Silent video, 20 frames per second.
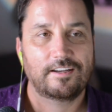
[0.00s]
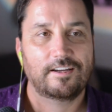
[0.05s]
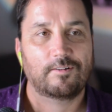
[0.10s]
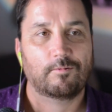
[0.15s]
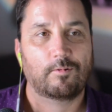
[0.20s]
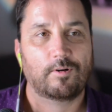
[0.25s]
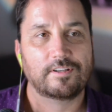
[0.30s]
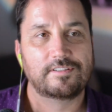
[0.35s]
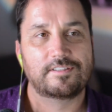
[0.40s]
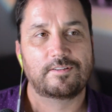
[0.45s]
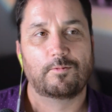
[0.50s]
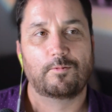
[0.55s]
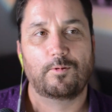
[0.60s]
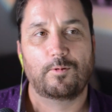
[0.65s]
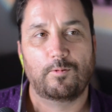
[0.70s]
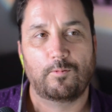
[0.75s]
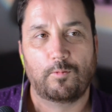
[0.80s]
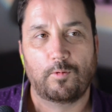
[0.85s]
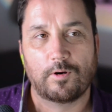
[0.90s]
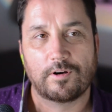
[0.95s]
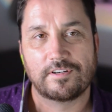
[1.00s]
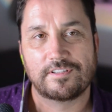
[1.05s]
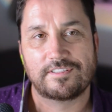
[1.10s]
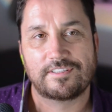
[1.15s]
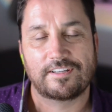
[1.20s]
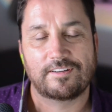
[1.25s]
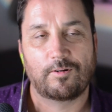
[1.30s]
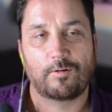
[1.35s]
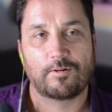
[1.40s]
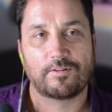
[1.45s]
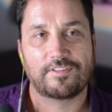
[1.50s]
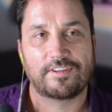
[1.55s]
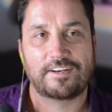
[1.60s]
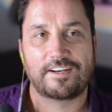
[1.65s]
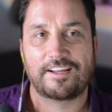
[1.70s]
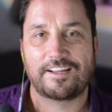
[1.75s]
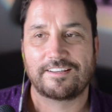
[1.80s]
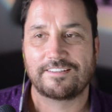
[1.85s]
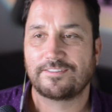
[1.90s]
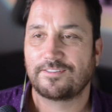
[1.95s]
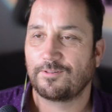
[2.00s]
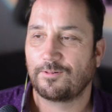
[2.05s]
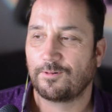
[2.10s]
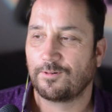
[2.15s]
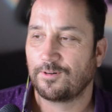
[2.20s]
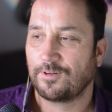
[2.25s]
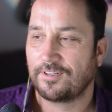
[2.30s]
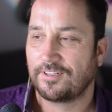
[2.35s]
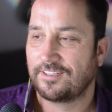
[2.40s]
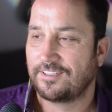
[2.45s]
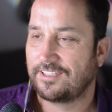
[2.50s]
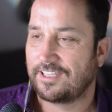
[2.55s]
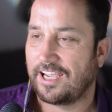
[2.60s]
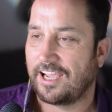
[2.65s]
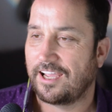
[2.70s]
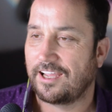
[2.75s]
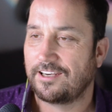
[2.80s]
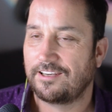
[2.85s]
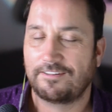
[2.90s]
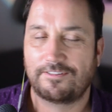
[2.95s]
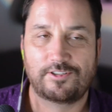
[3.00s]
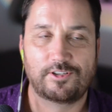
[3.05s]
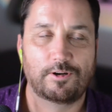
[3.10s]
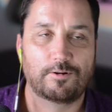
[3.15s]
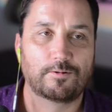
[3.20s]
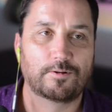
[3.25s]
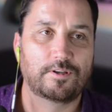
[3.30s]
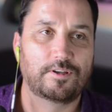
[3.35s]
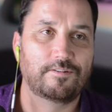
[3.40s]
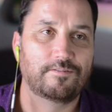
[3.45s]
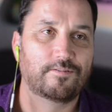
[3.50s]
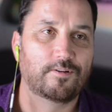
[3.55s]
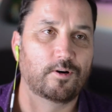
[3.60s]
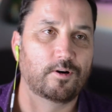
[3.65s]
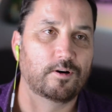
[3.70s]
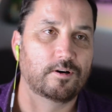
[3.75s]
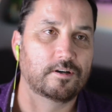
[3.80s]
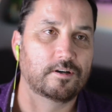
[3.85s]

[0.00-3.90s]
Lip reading: What's the worst orthodontist or dad joke you've heard?